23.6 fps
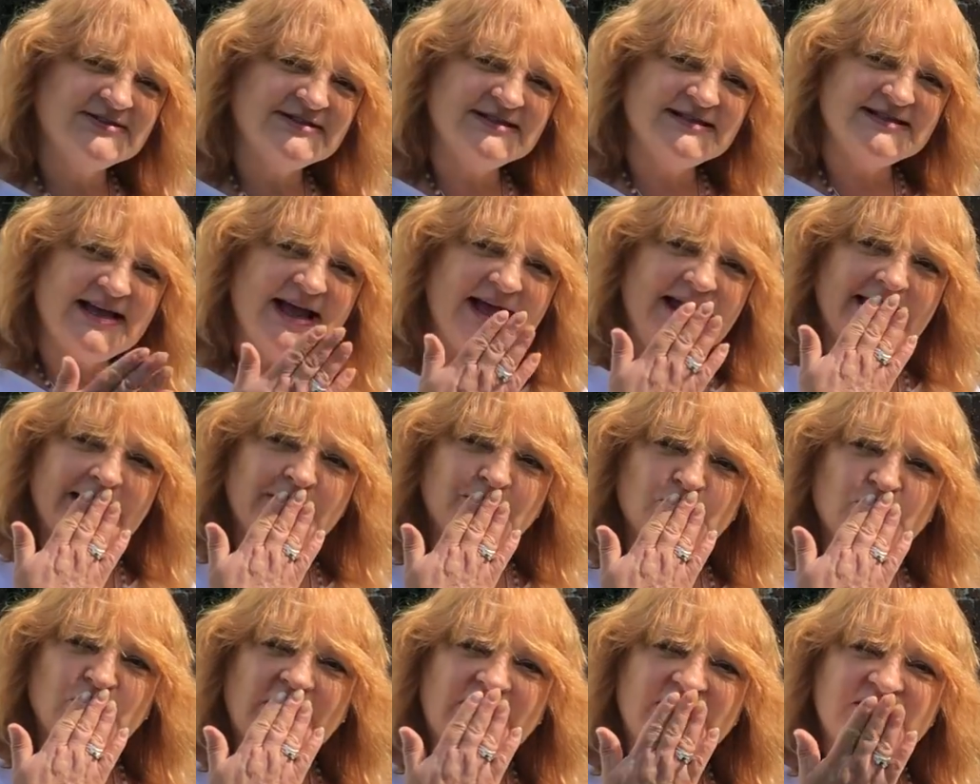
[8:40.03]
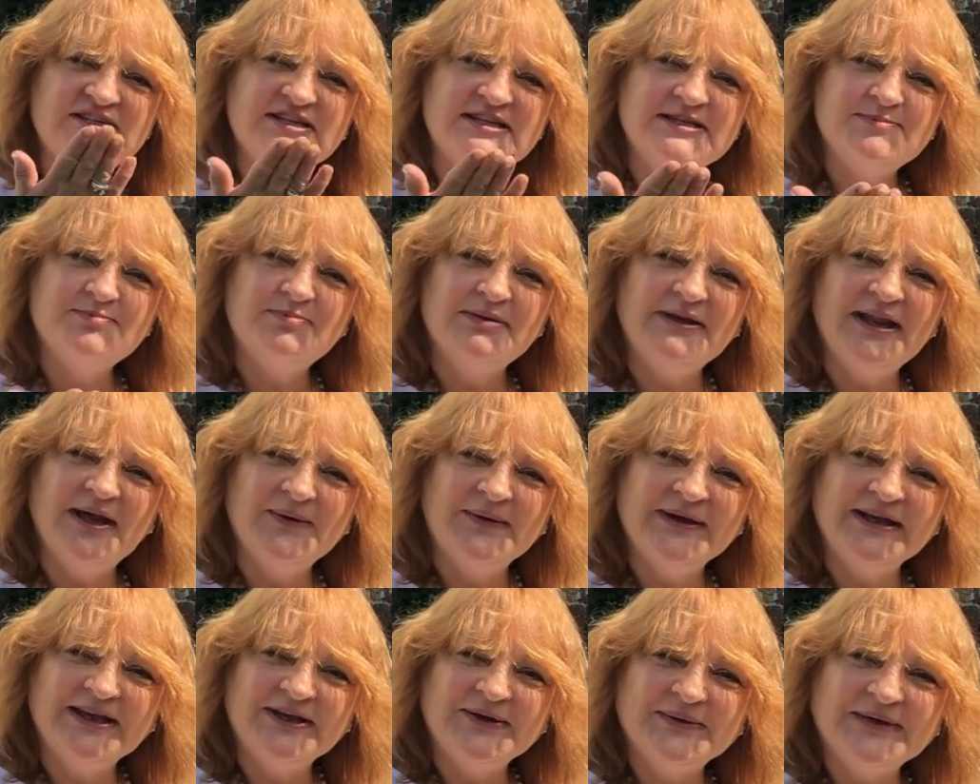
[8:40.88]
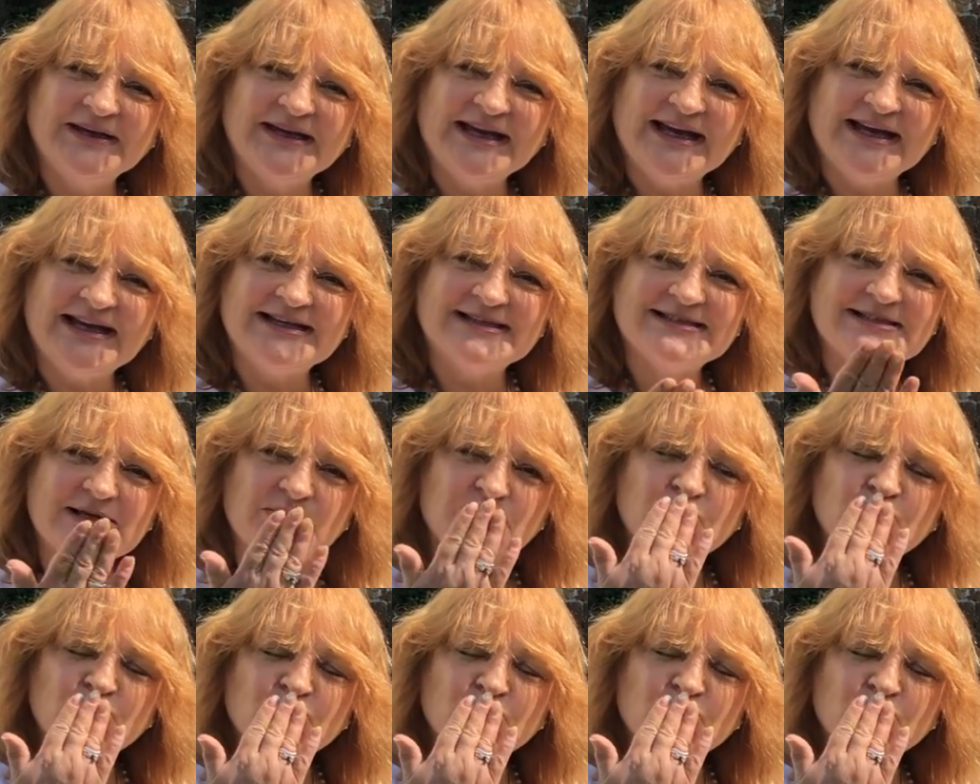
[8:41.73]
today, she's blowing you a kiss.